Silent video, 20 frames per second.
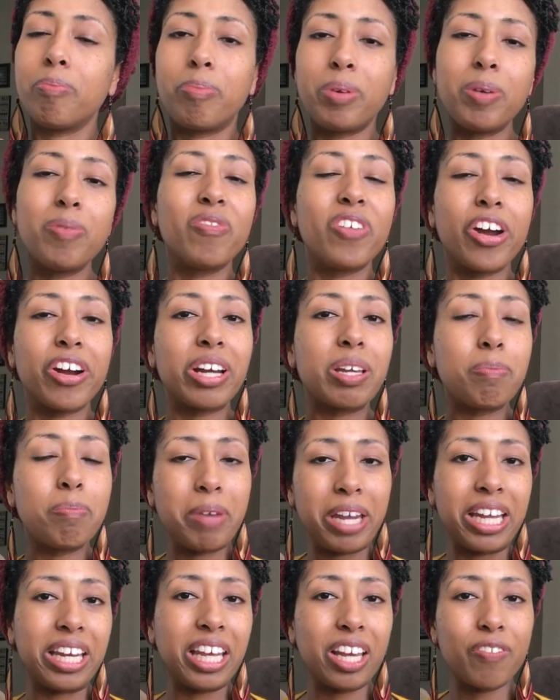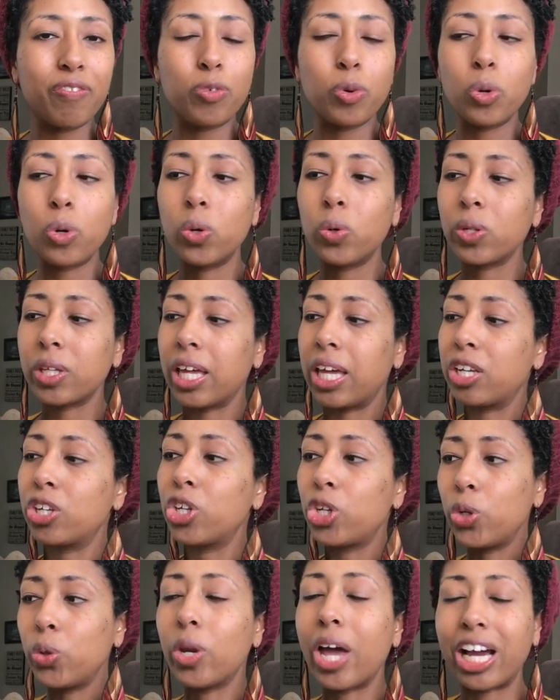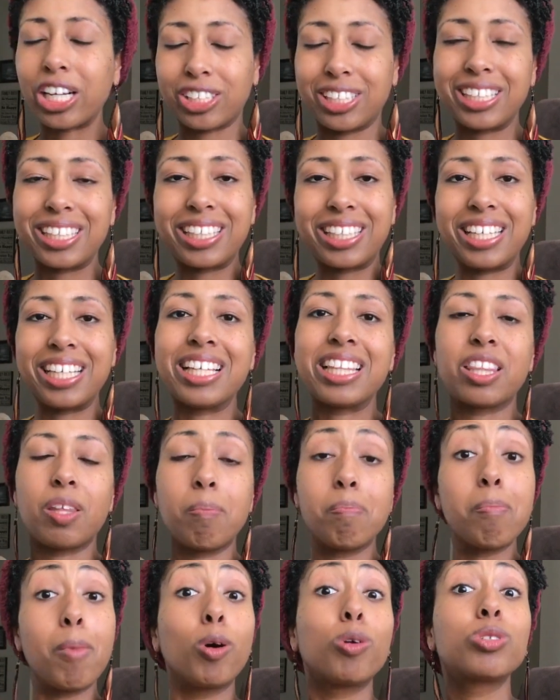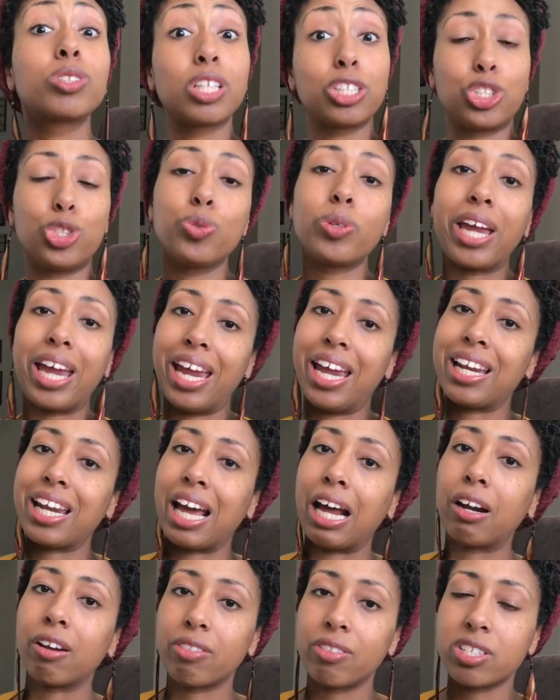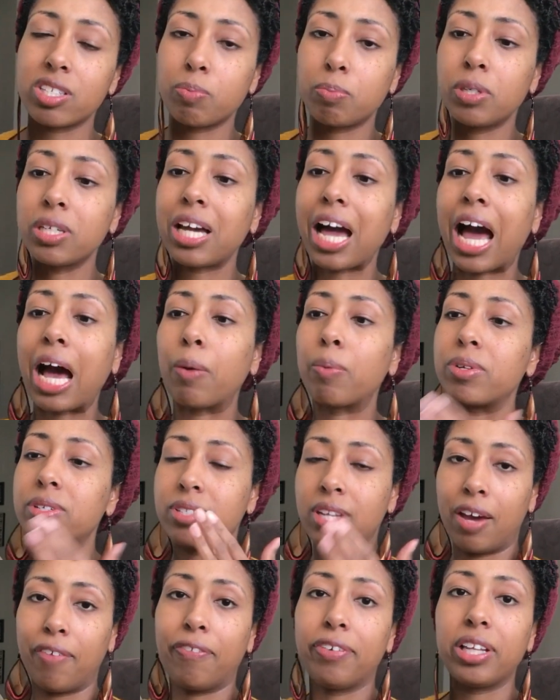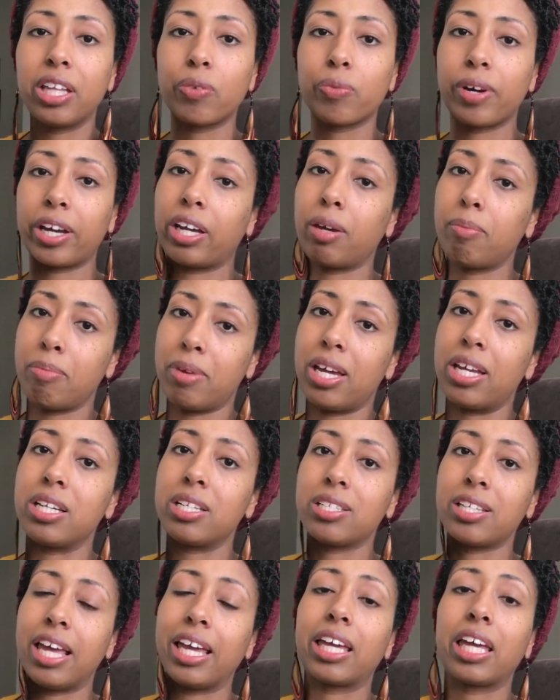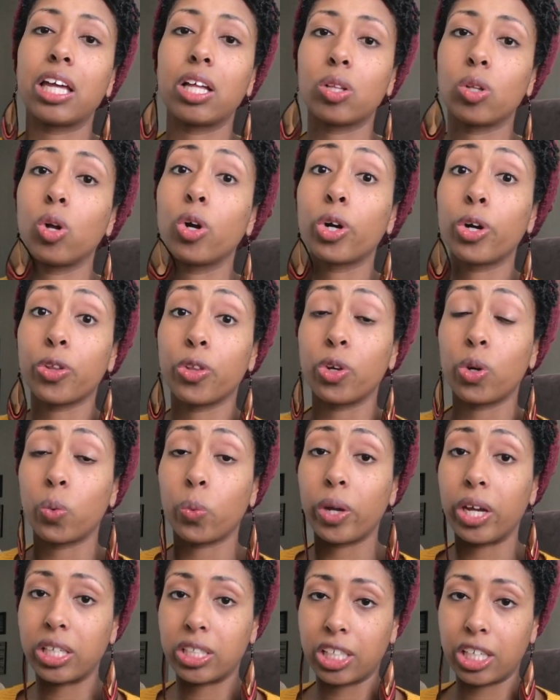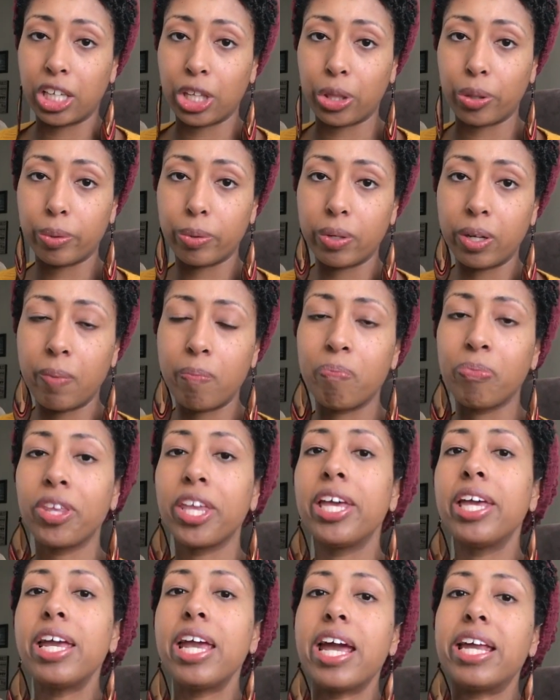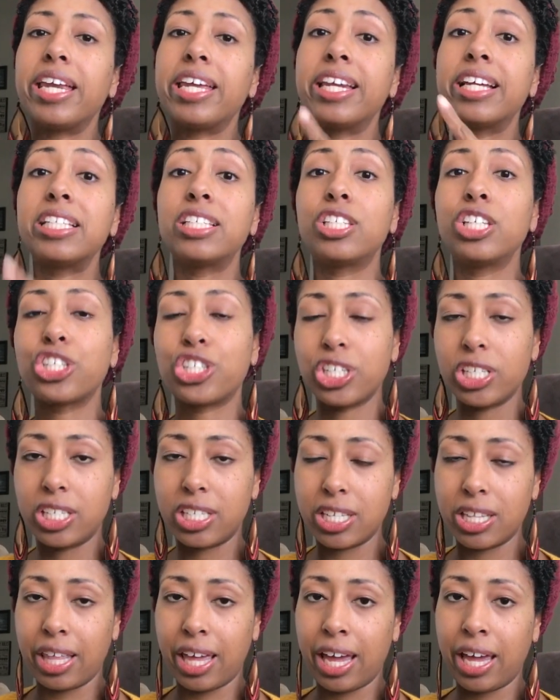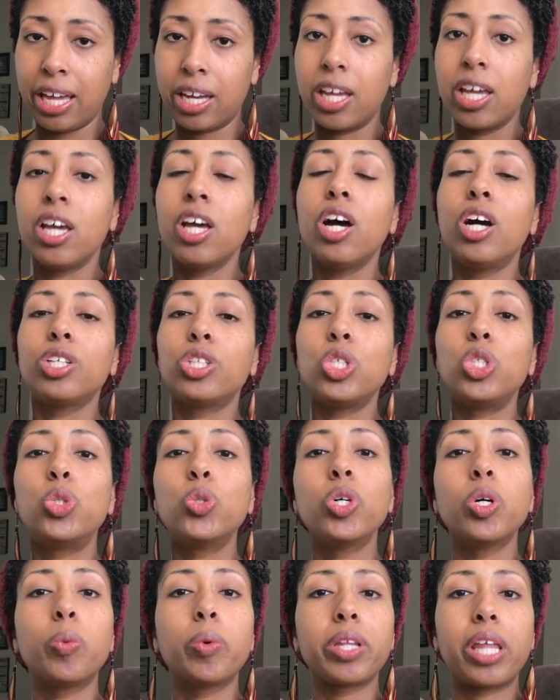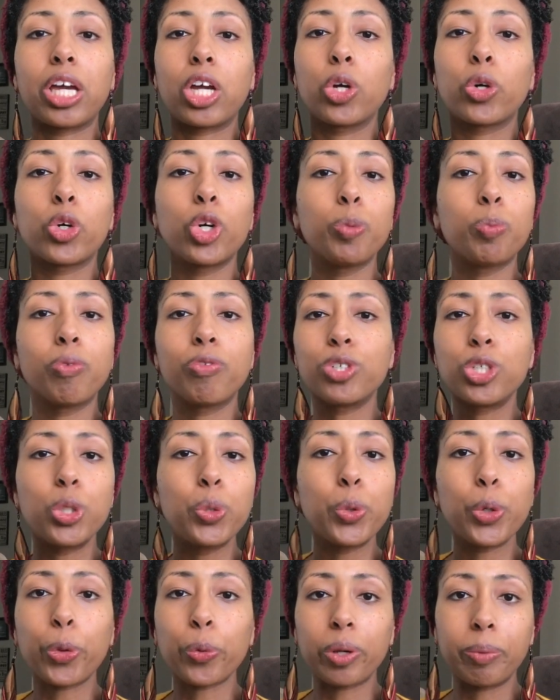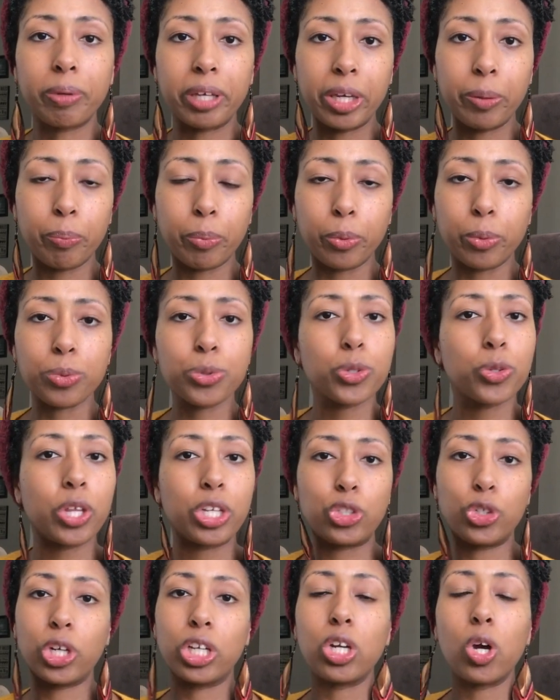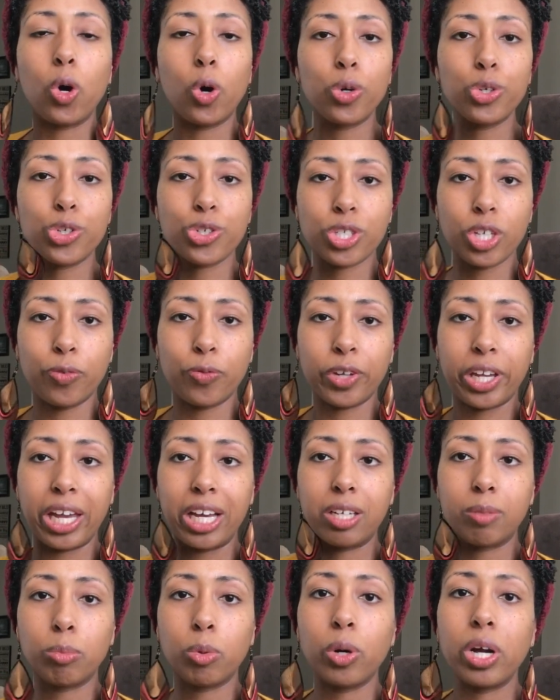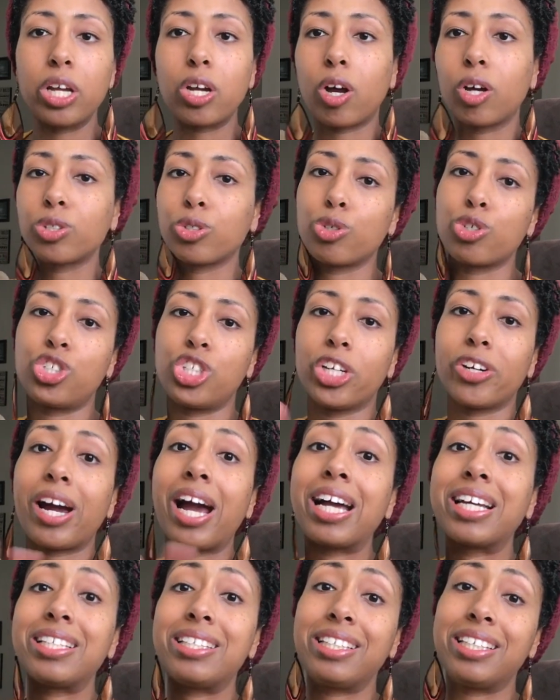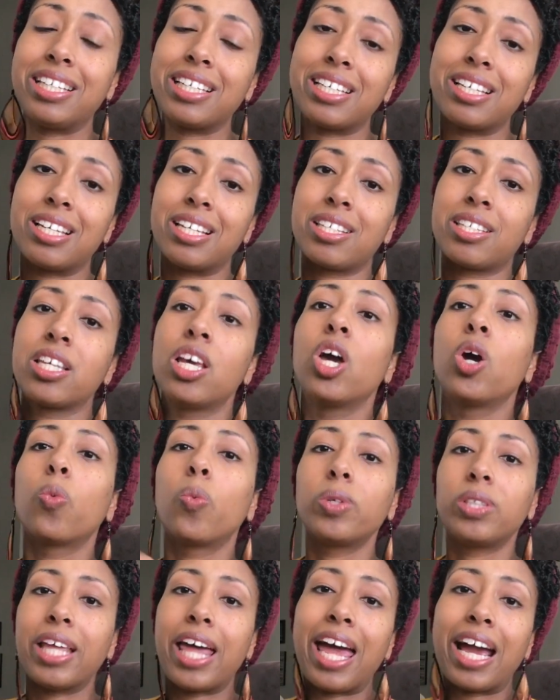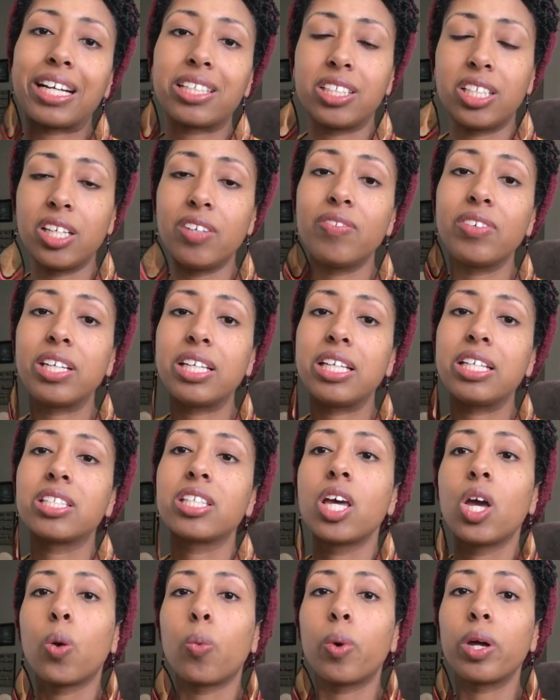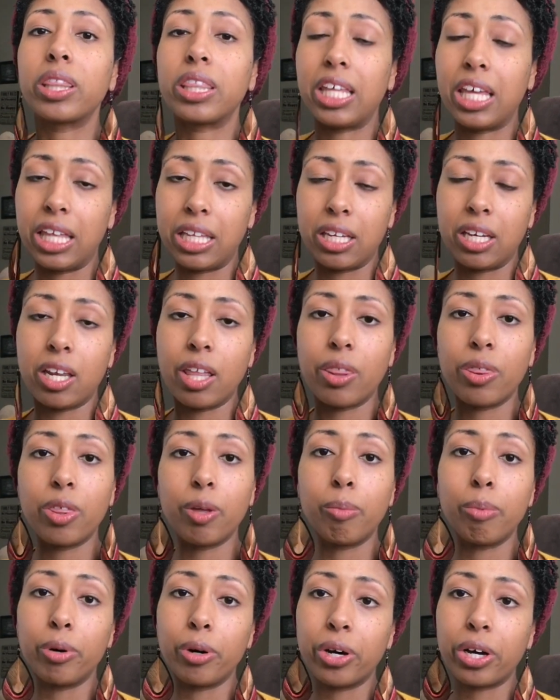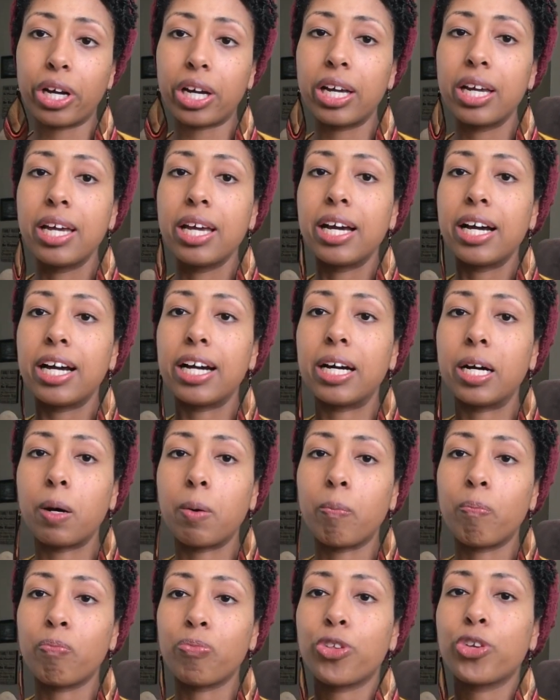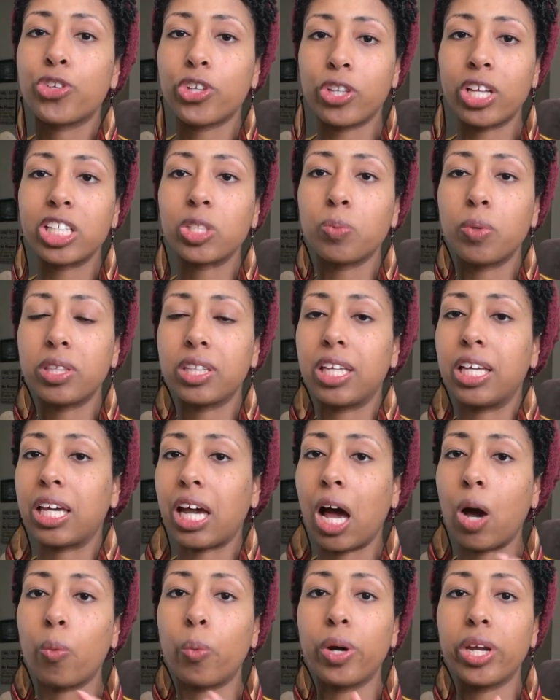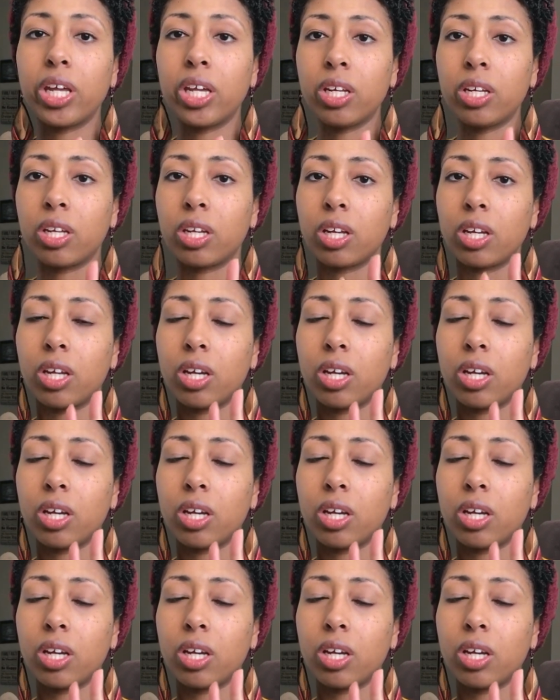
be very meaningful, and you to actually get the most that you can out of this book, I would definitely recommend taking longer than a week to get through it. And in addition to that, to do it with like a group of 2 or 3 people, so that you can hold yourself accountable and also share ideas with the activities within the book. So that's one thing. I wouldn't,